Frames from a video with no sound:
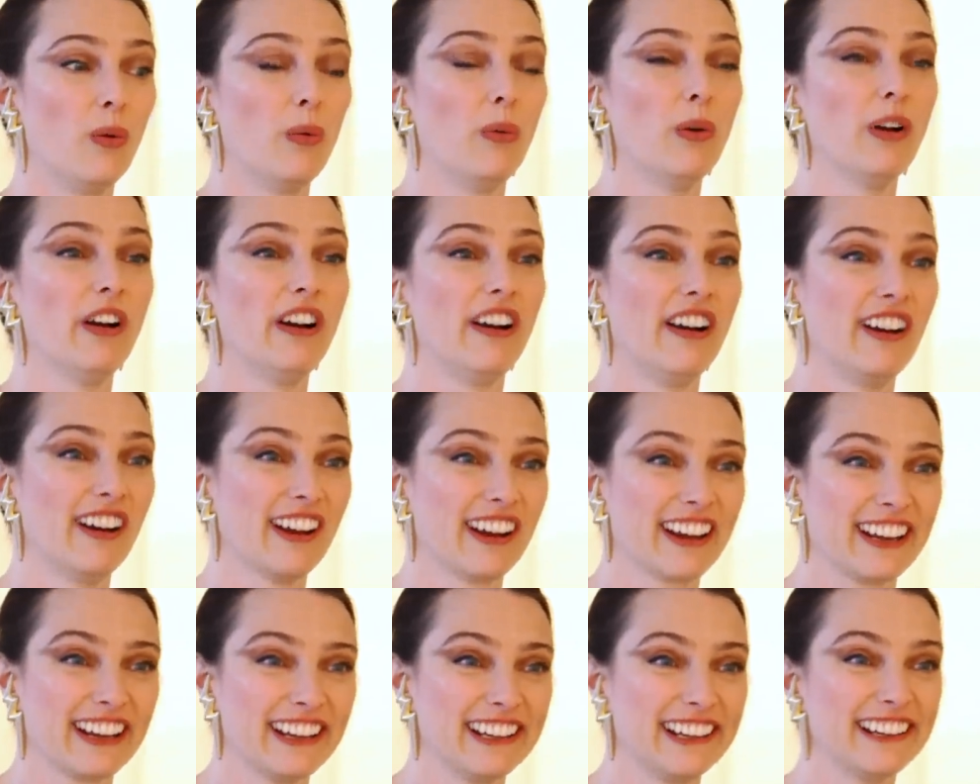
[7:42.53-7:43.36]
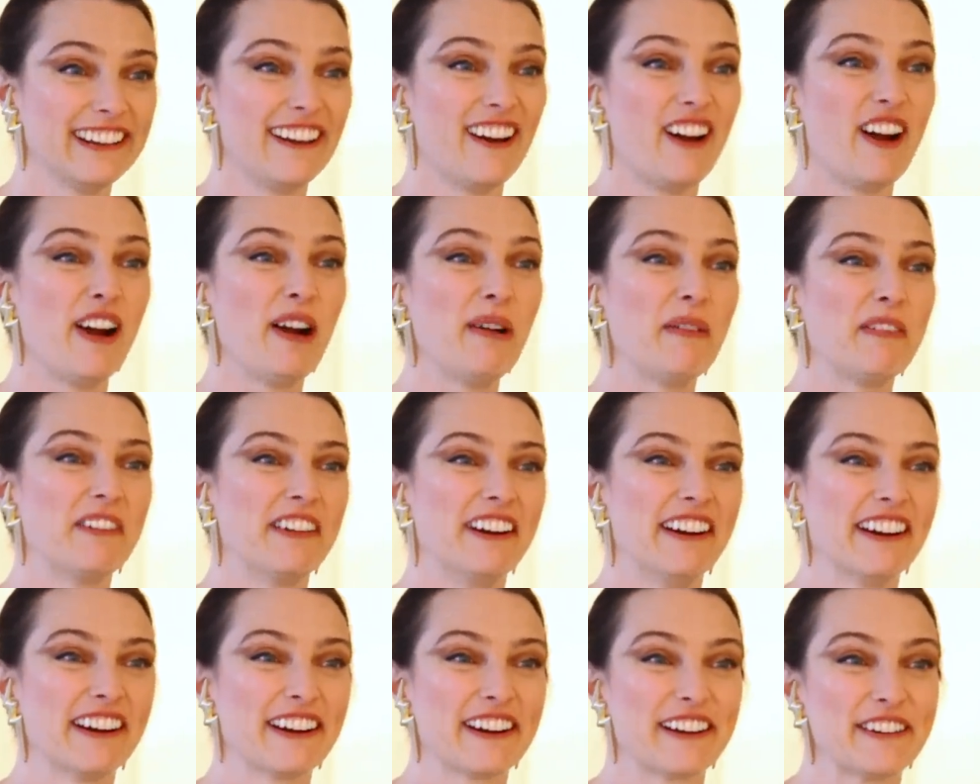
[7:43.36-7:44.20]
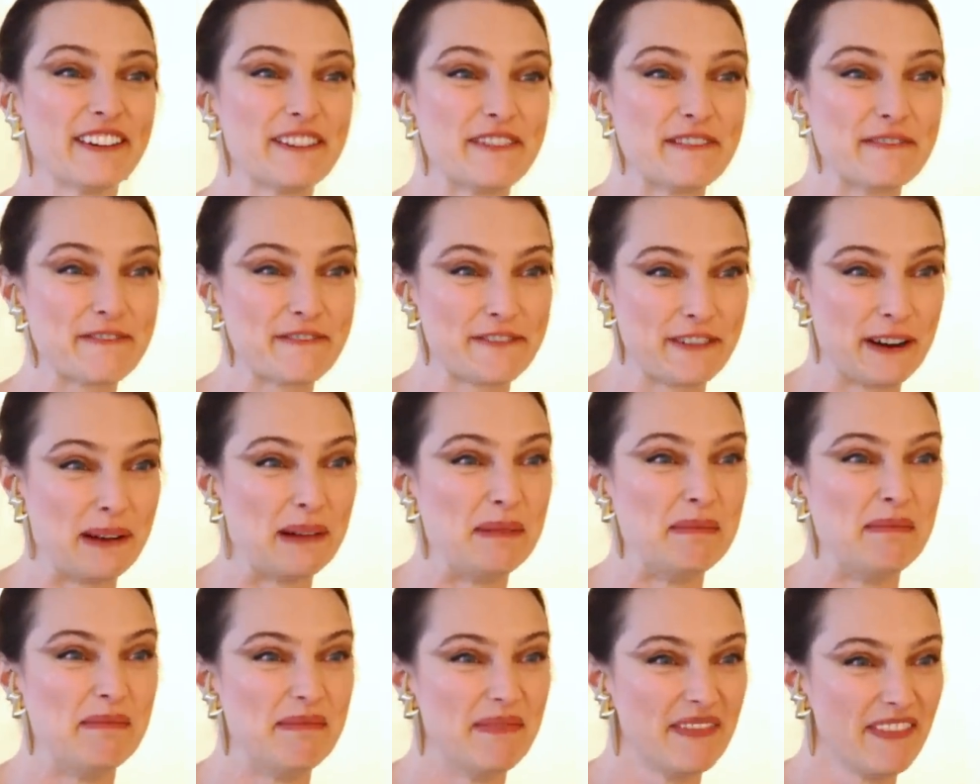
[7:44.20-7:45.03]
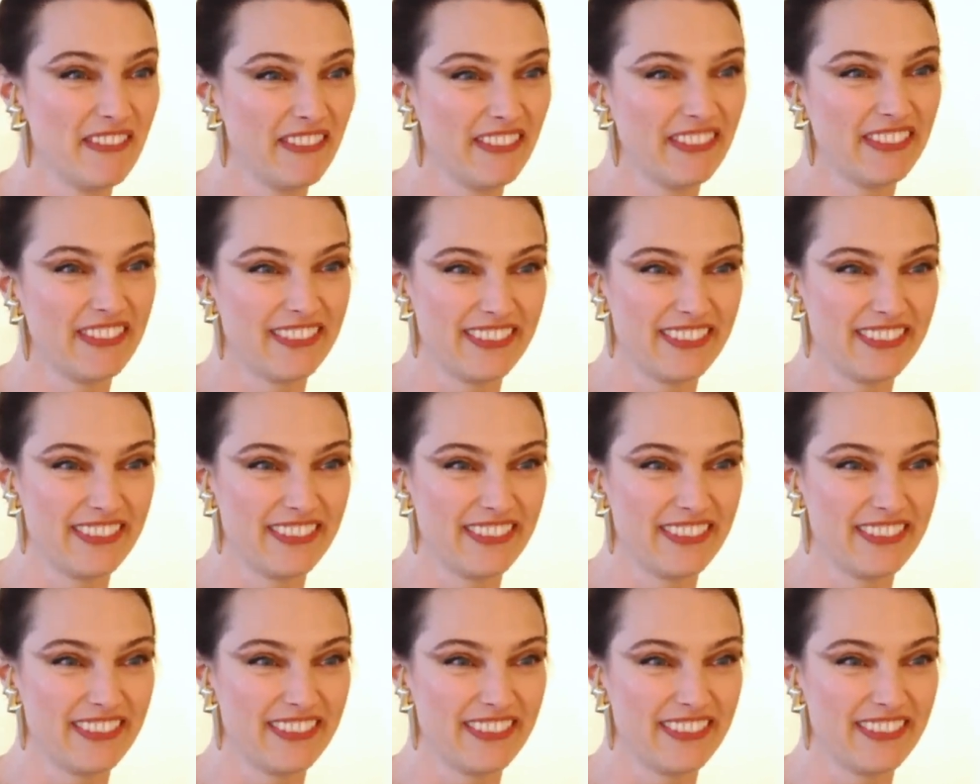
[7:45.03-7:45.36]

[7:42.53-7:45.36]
work, artwork, from